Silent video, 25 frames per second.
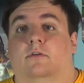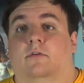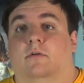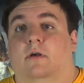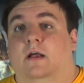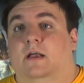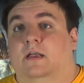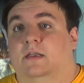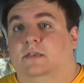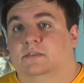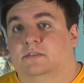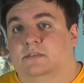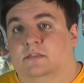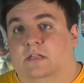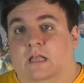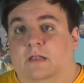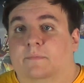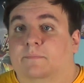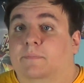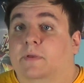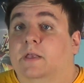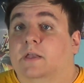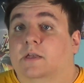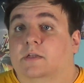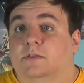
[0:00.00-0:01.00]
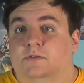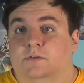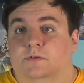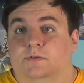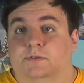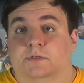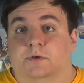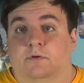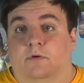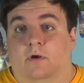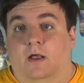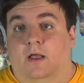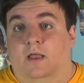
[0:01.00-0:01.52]
cries, like Pikachu's
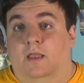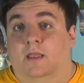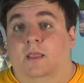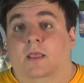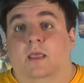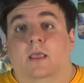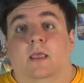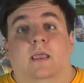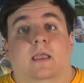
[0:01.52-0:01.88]
cry,